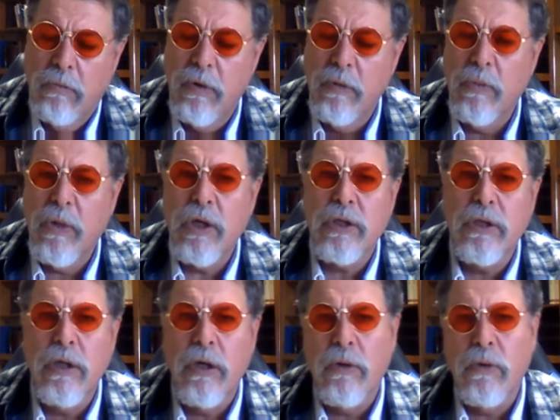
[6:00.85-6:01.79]
we
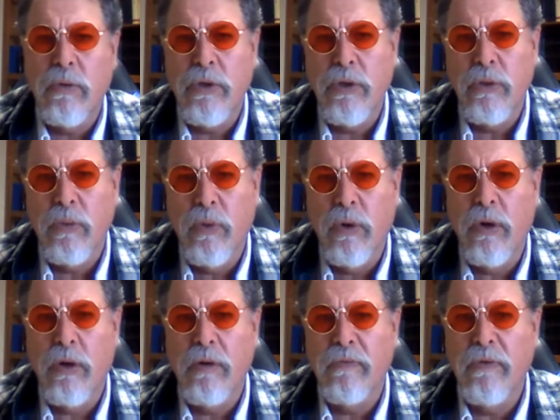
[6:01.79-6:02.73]
must go to the
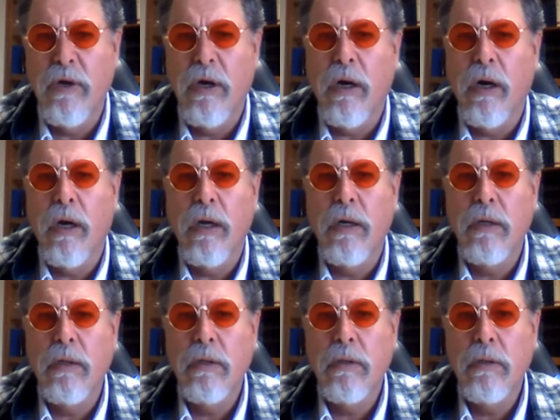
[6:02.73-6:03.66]
Word of God
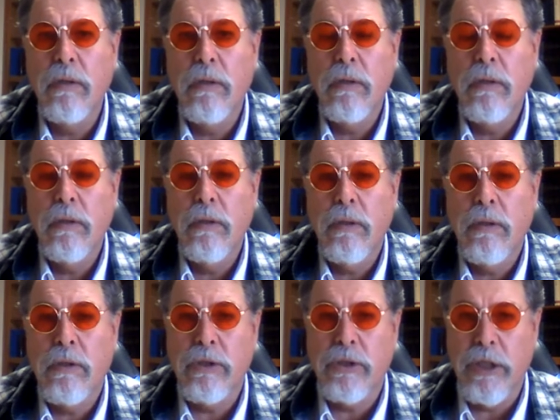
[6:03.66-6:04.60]

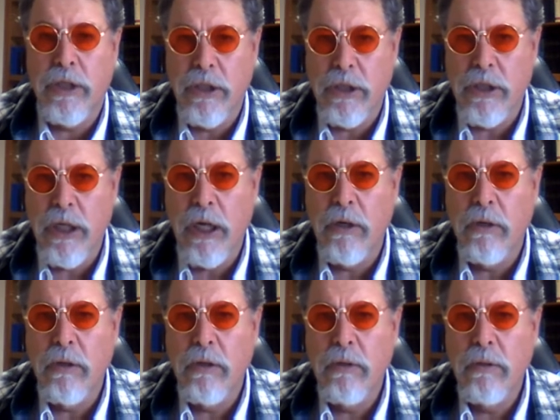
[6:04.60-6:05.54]
to seek the standard,